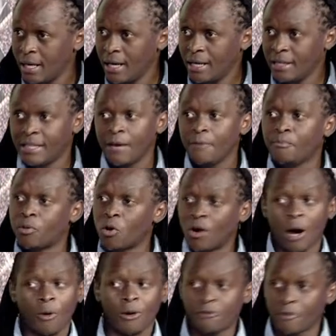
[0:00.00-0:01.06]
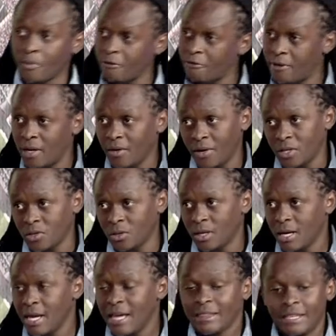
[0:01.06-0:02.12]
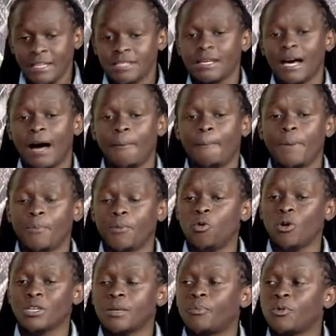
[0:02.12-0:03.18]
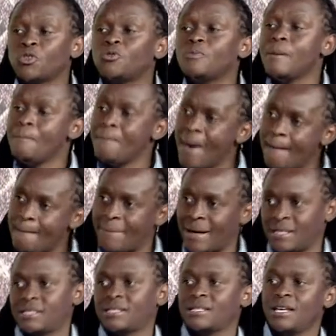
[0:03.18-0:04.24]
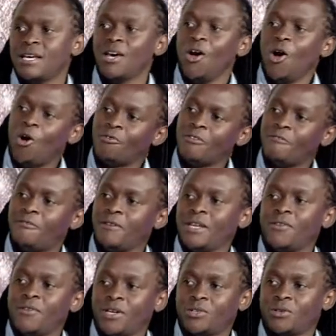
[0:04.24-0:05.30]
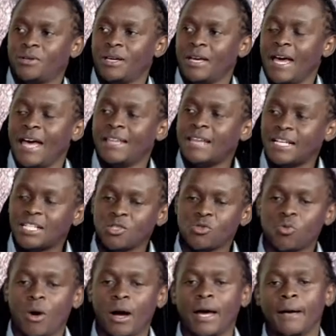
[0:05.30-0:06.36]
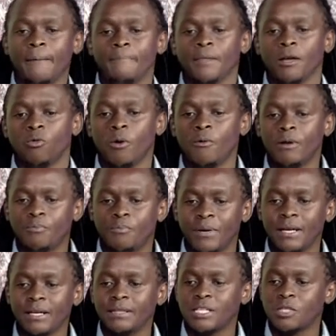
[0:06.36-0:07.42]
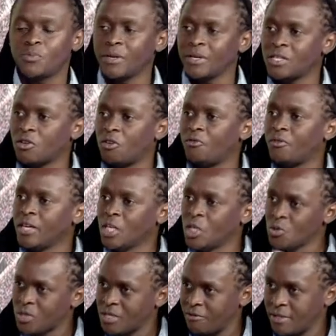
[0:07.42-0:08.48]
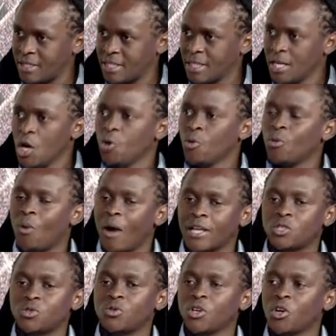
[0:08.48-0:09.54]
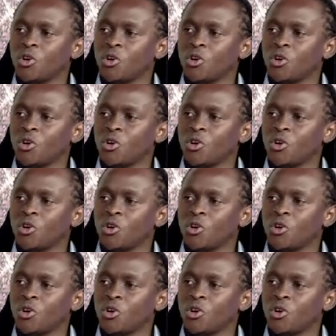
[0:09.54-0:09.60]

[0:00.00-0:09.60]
Uh-huh. They yes. broke away from the federation. Mm-hmm. These are people who are supposed to be members of the, of the federation. federation. And that is why we will bring the spirit of inclusivity. Yeah. We want to